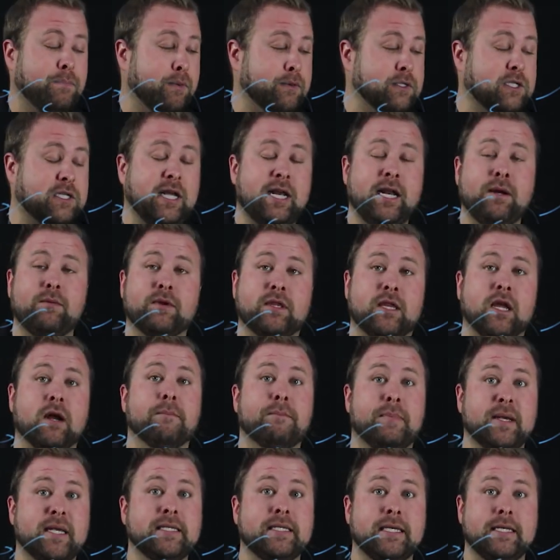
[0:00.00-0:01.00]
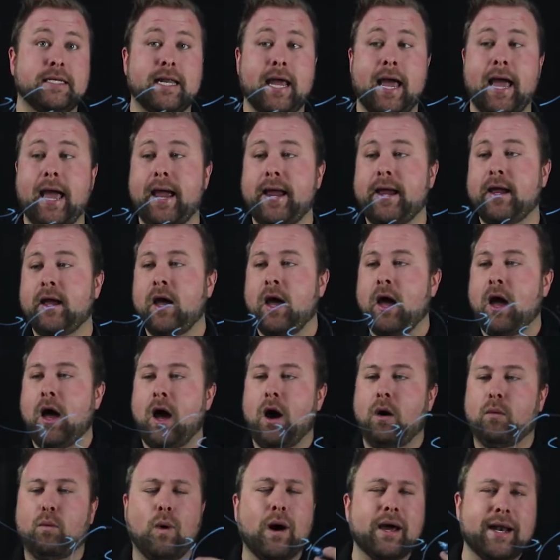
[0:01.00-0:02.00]
proceeding with their busy day.
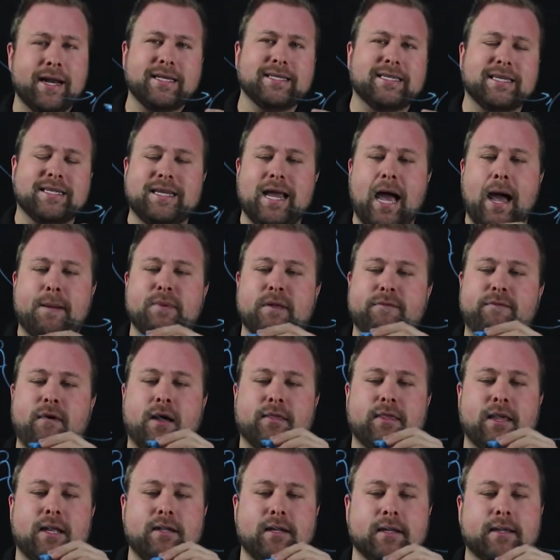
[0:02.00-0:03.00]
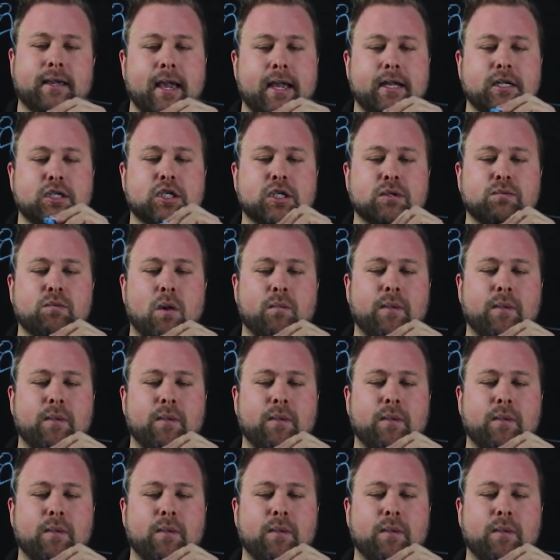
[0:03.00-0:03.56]
What is adaptive authentication?